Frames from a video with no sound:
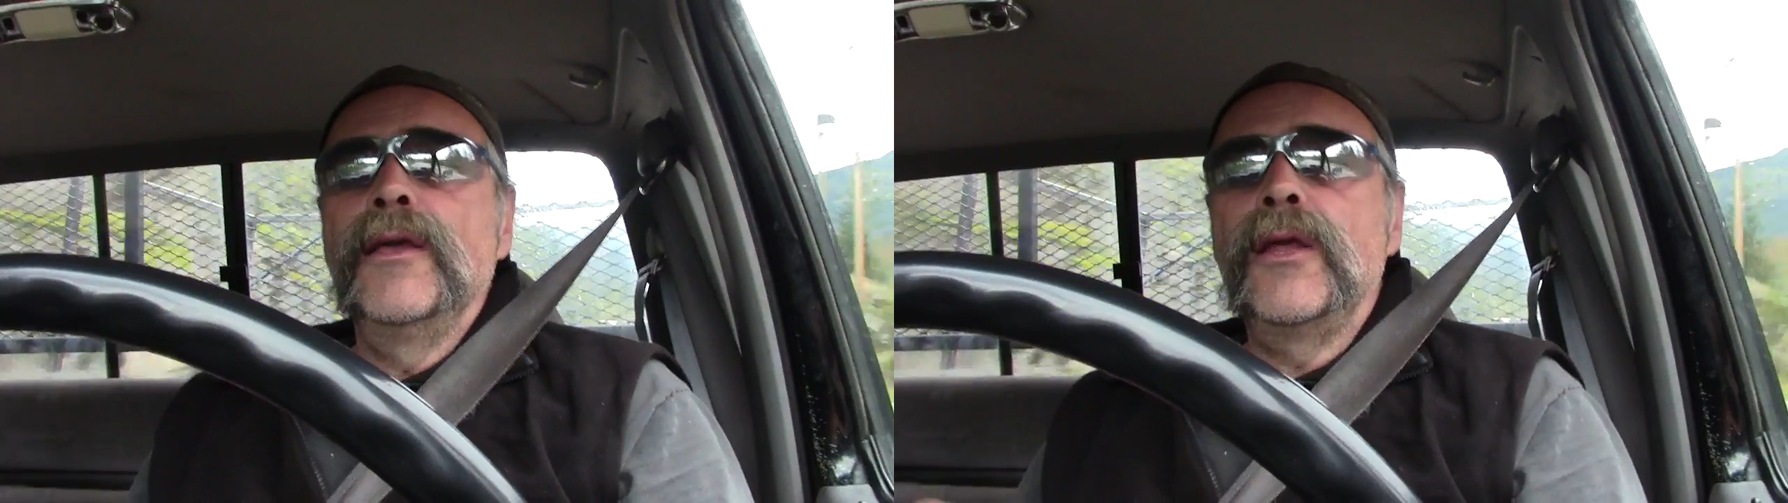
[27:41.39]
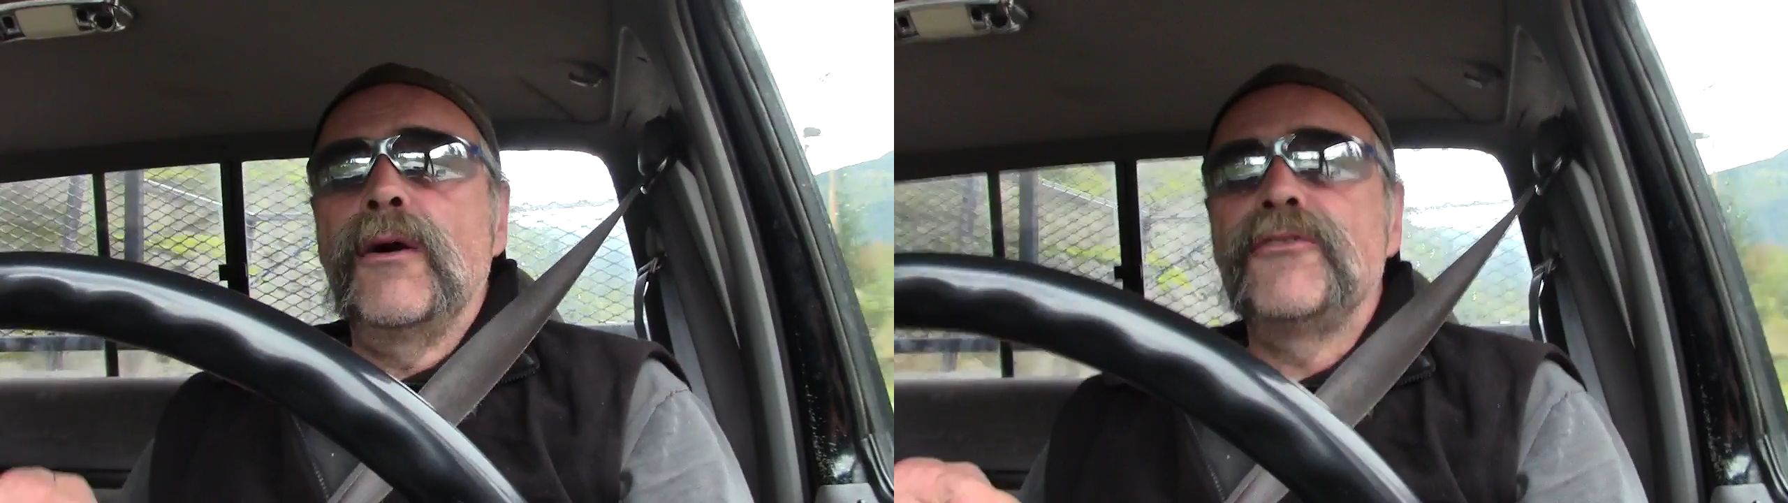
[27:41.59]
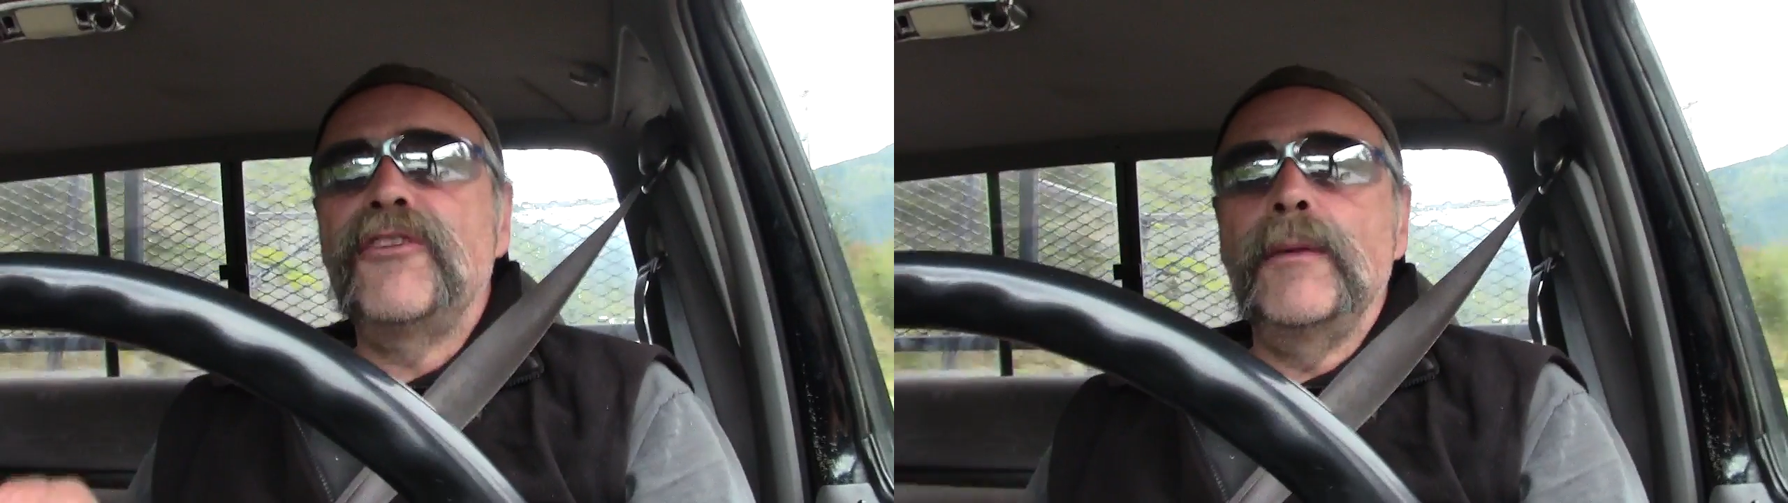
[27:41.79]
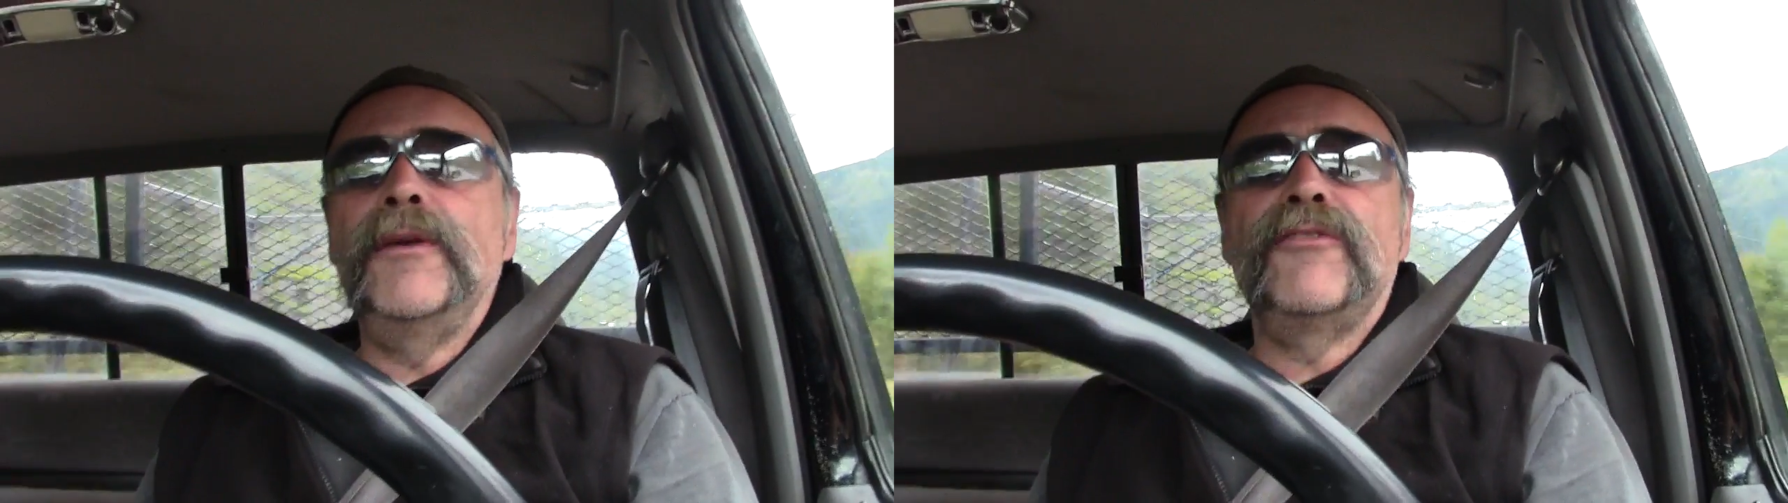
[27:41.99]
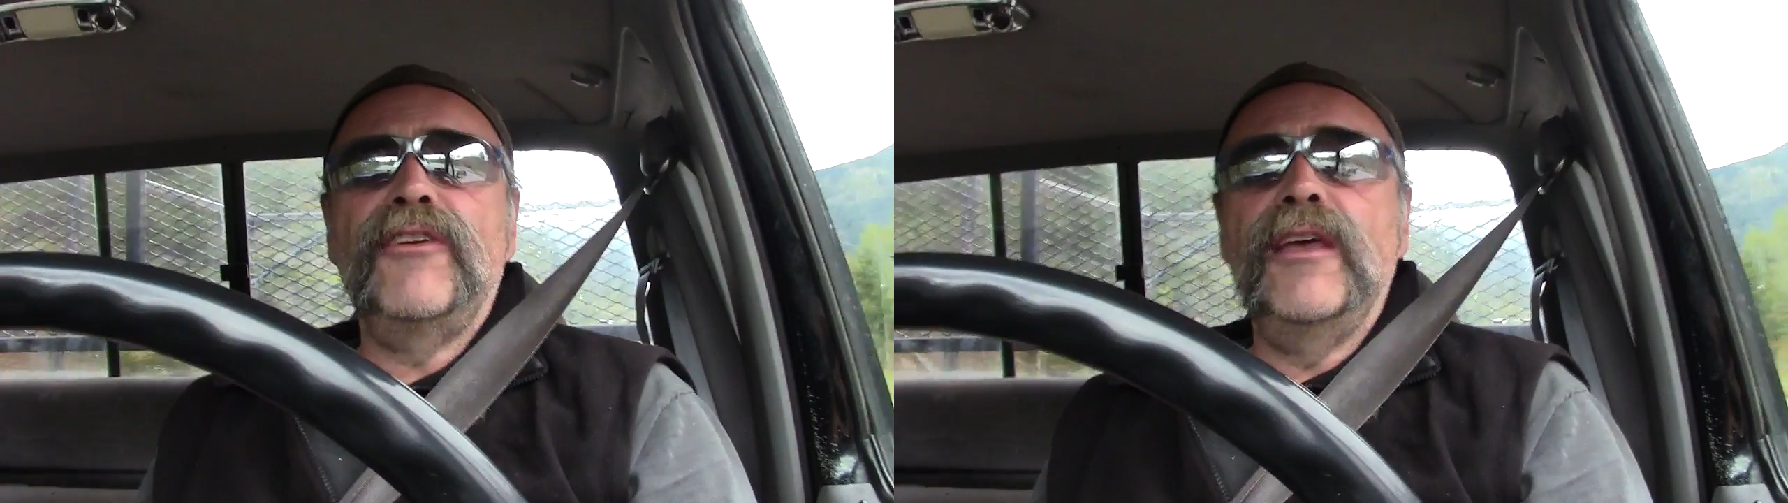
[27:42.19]
you know,
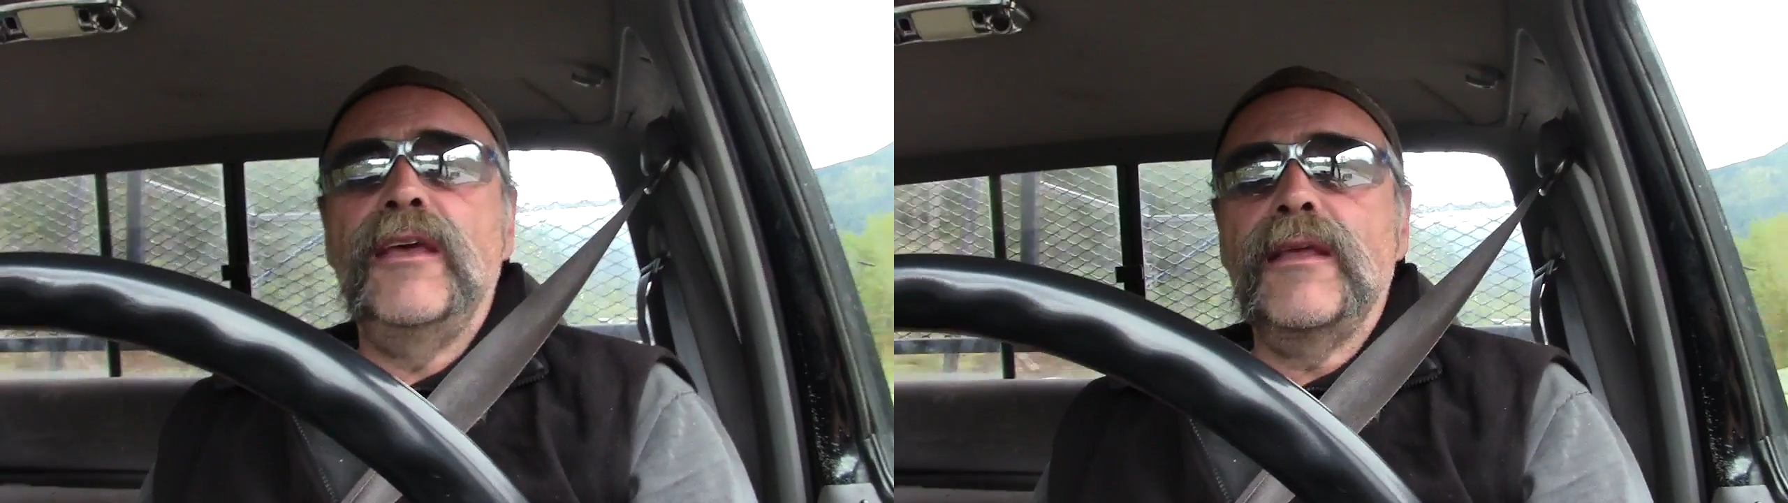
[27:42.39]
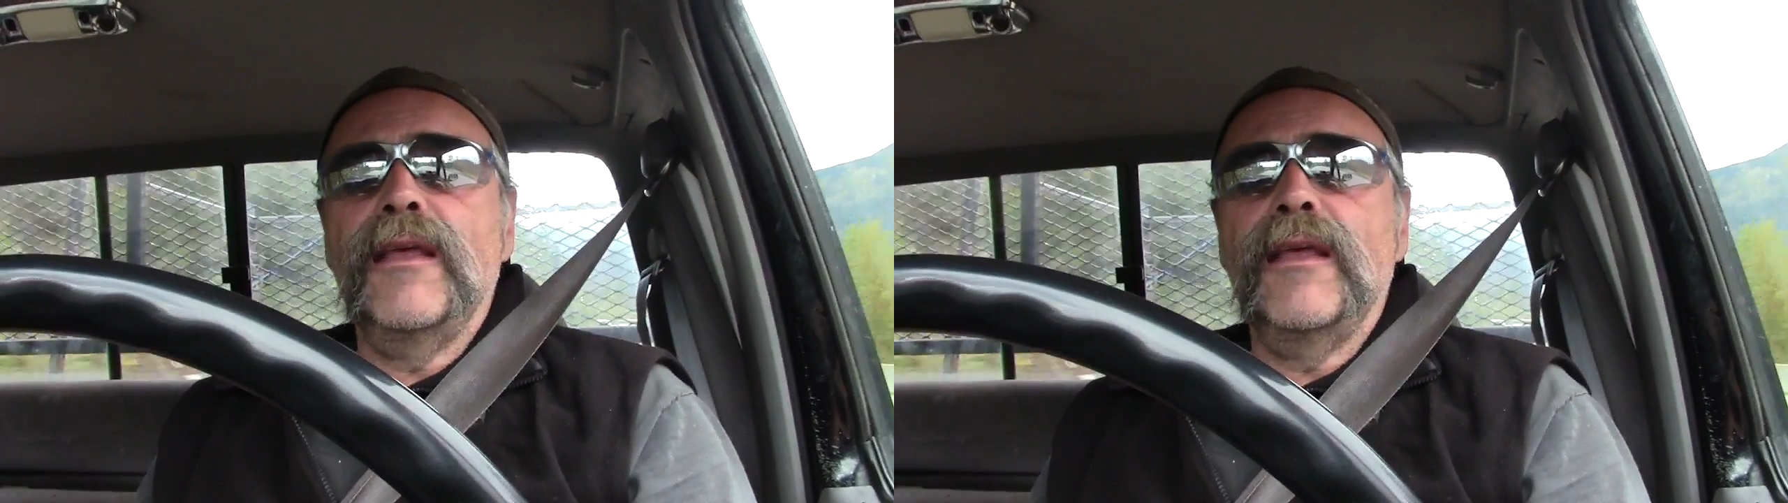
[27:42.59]
CBC